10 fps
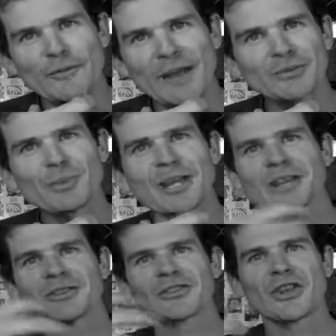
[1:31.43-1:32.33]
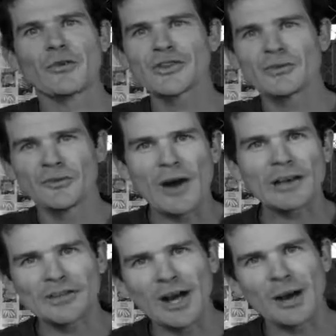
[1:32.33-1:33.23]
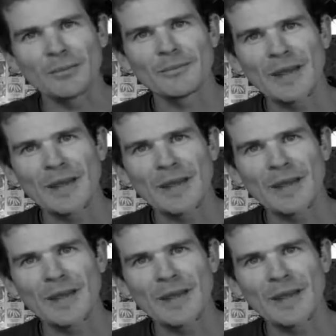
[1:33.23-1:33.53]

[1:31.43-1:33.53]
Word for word: That's being selfish and fucked up.